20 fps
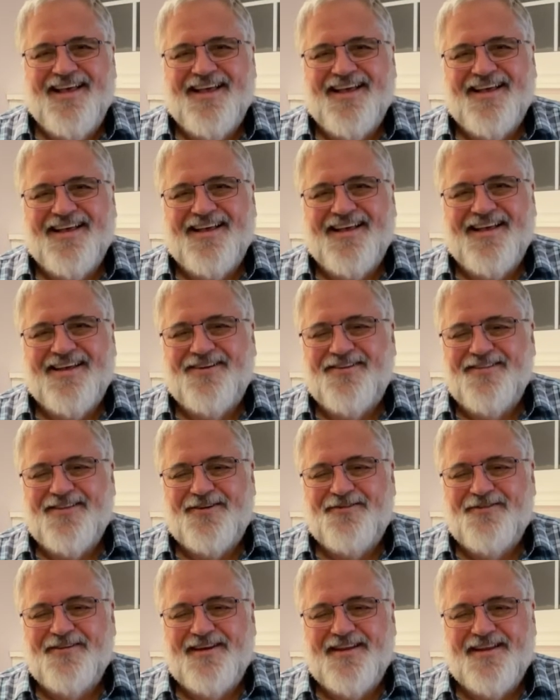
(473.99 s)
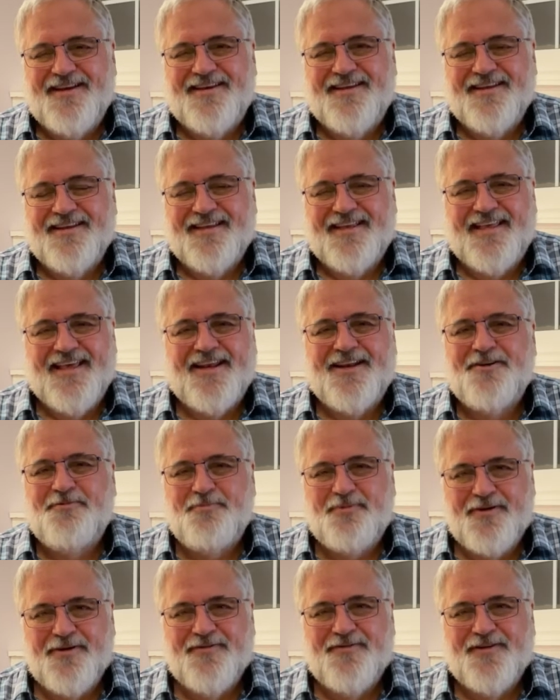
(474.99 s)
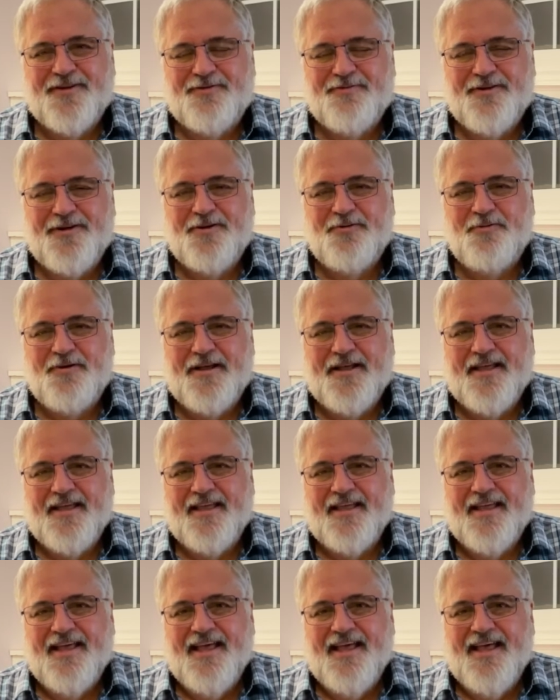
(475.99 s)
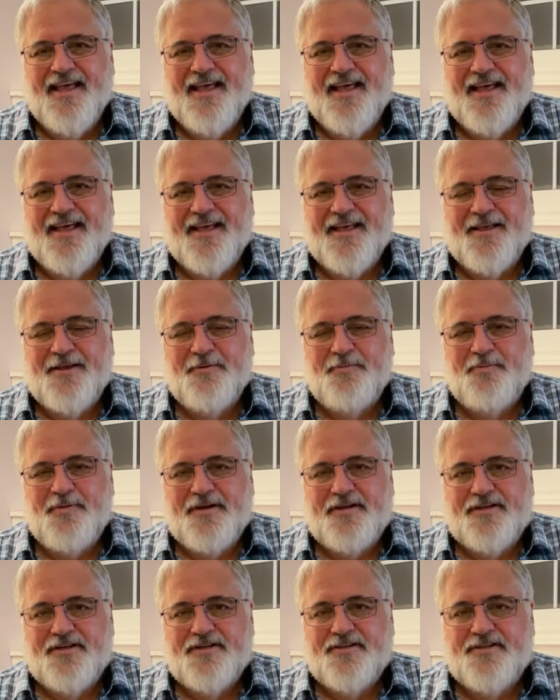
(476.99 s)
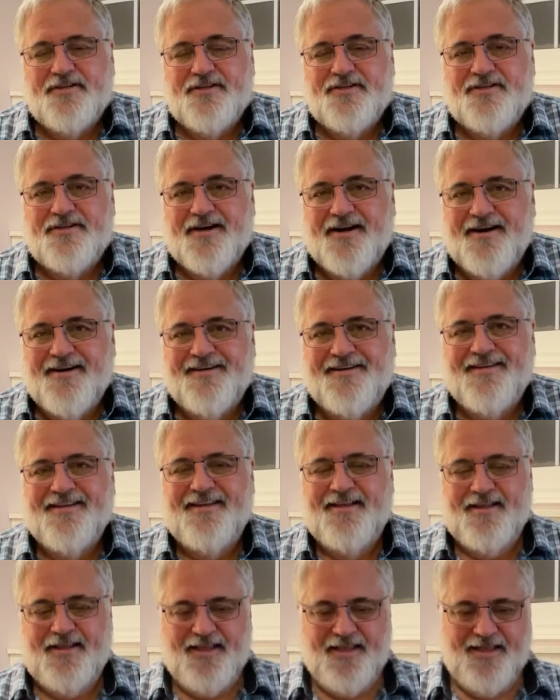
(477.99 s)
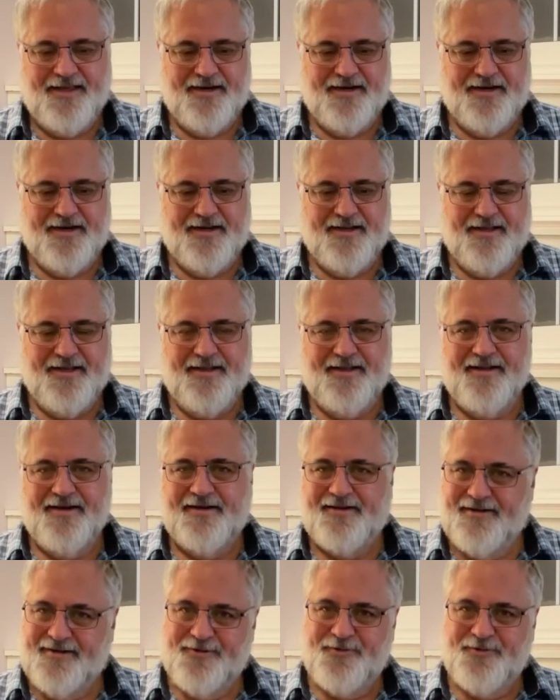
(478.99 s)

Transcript: I don't think we need to get it perfect right away, but just to start in little